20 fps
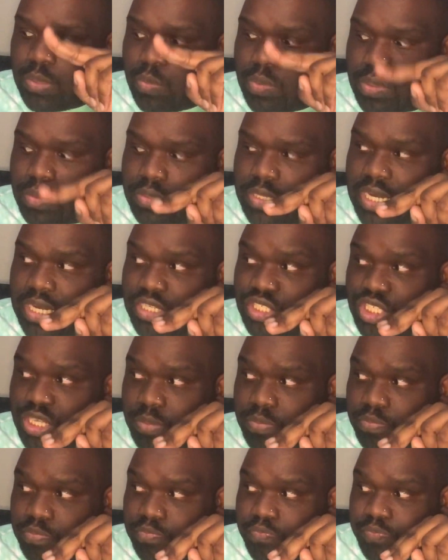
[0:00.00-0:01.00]
windows down, and she
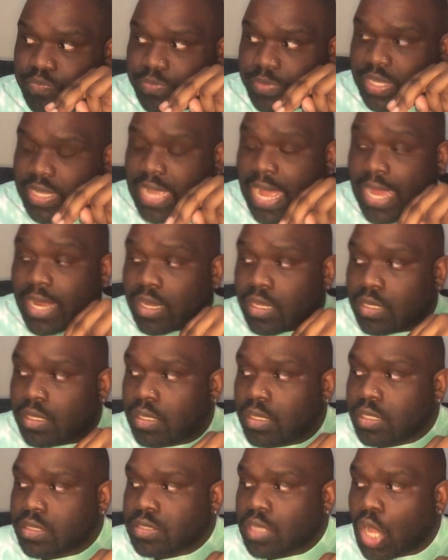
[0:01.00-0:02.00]
kind of
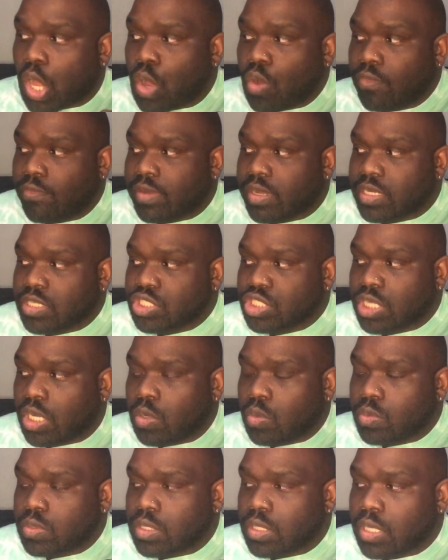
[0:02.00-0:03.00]
looked over her
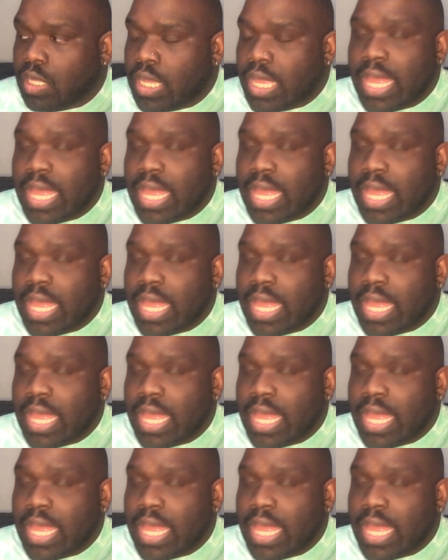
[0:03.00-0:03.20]
shoulder."